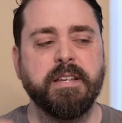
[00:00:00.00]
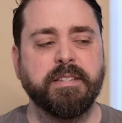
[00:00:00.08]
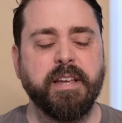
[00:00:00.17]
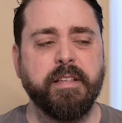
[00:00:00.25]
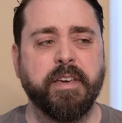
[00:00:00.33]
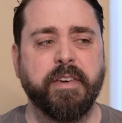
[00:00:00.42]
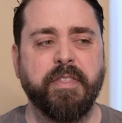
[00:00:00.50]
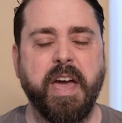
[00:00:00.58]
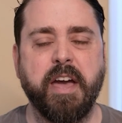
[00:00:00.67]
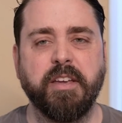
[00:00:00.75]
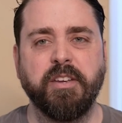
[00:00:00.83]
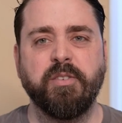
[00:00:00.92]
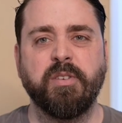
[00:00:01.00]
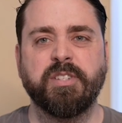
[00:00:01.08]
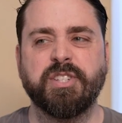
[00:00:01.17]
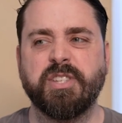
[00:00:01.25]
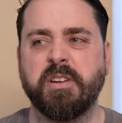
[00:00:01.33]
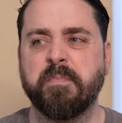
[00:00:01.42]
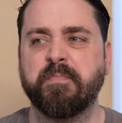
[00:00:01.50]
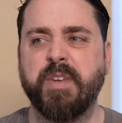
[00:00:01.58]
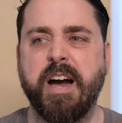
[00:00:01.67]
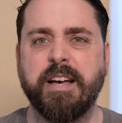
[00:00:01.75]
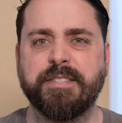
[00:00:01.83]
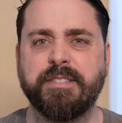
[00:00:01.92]
It's kind of like that. Just a
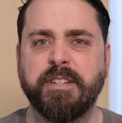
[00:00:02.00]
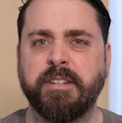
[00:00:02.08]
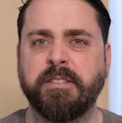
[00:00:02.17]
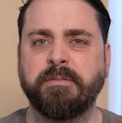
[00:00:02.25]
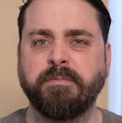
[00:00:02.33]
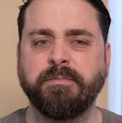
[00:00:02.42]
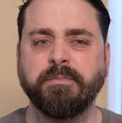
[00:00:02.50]
caustic,